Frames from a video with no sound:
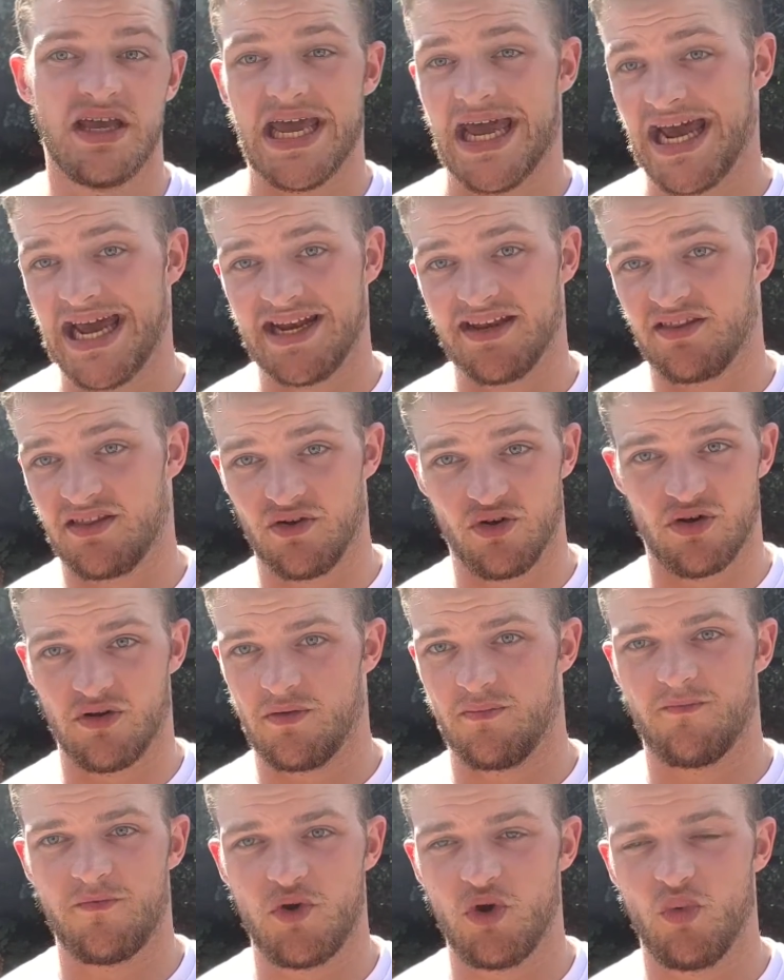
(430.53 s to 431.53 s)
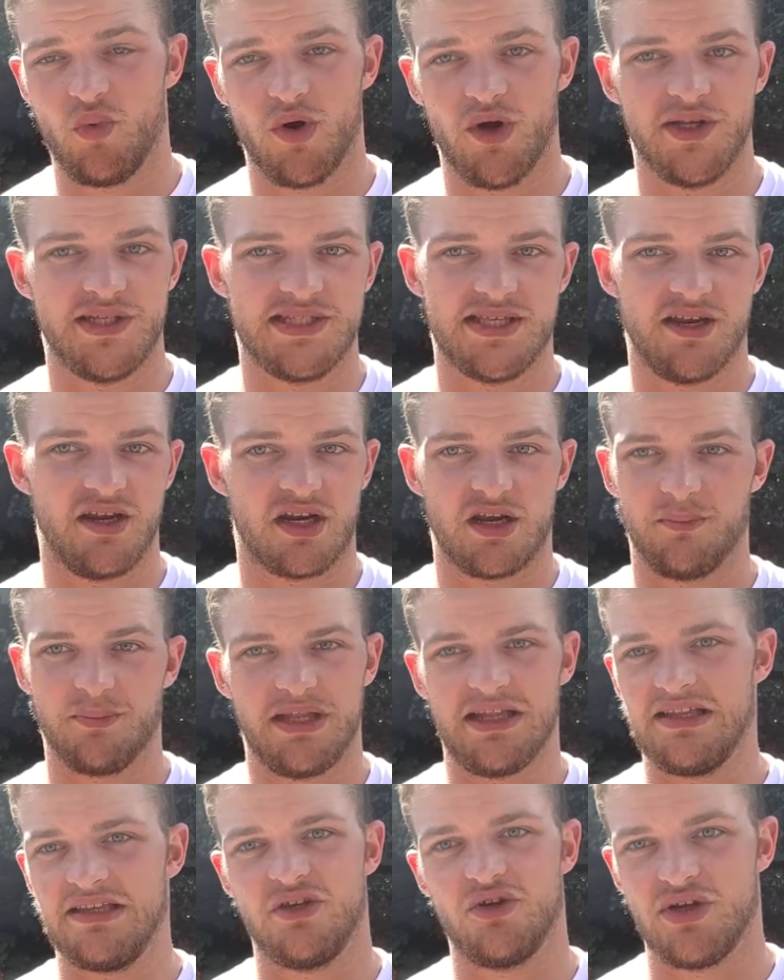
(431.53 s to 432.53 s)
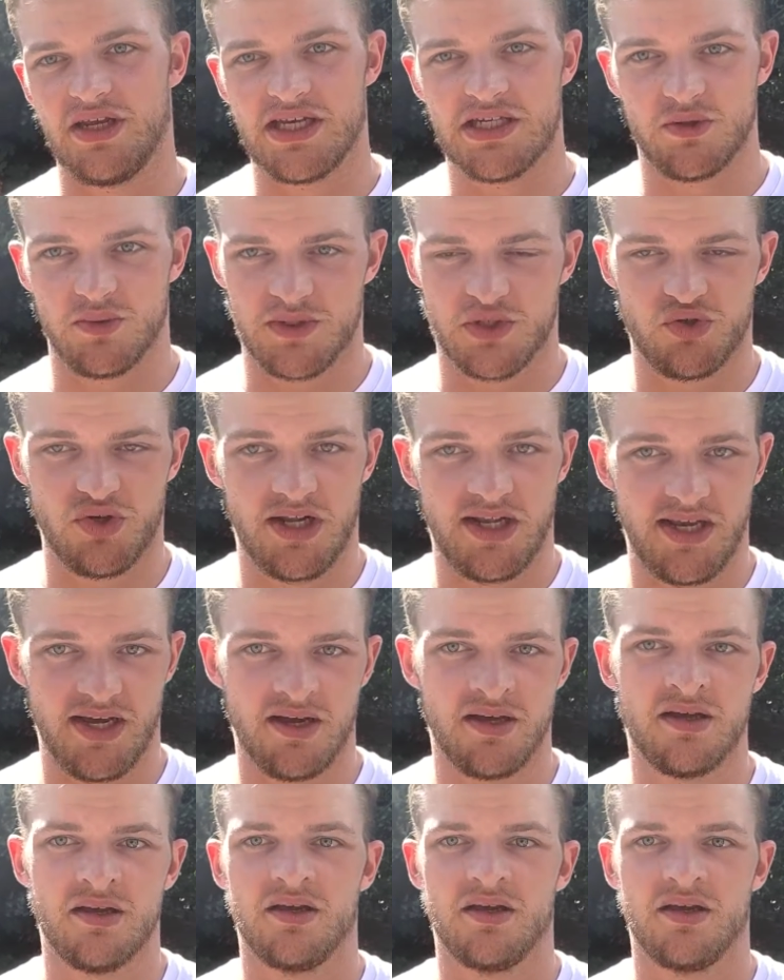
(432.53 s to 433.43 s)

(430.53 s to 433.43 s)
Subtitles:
And there are a few words that are completely unique to Australia.